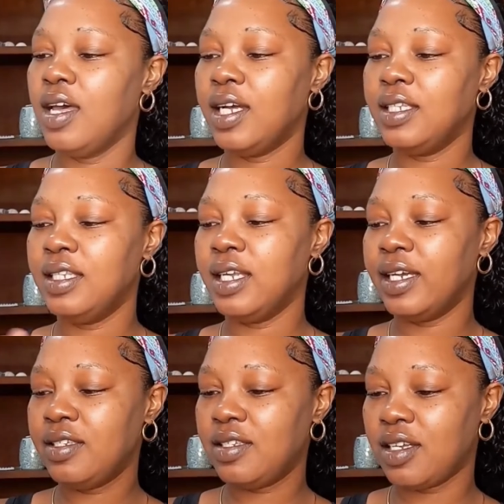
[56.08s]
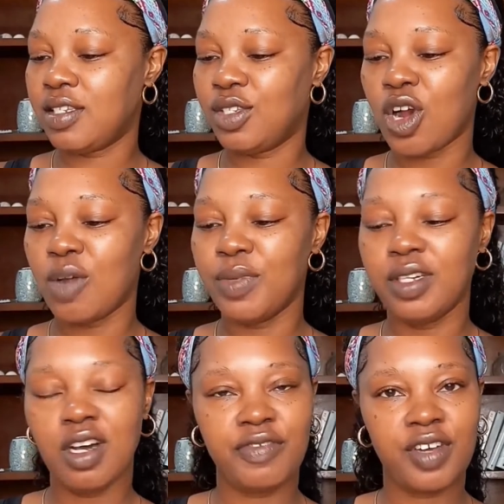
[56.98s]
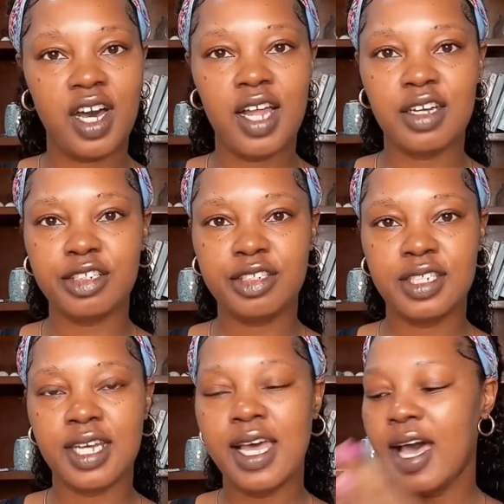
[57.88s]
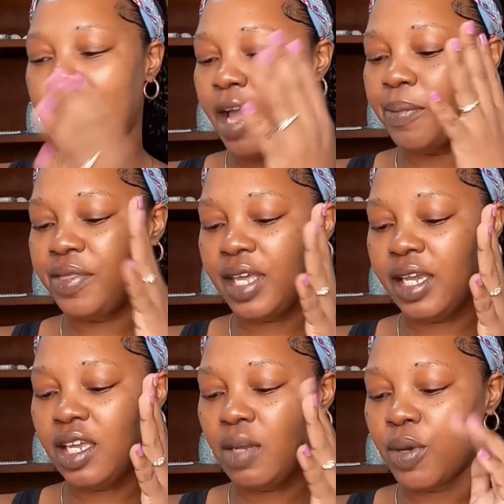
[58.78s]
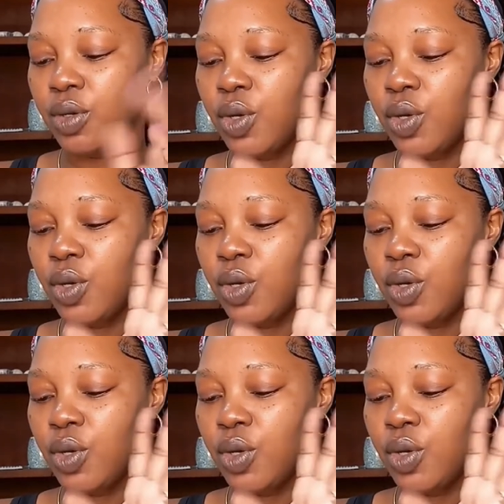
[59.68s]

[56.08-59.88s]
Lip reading: A nice assortment of colors. I'm thinking about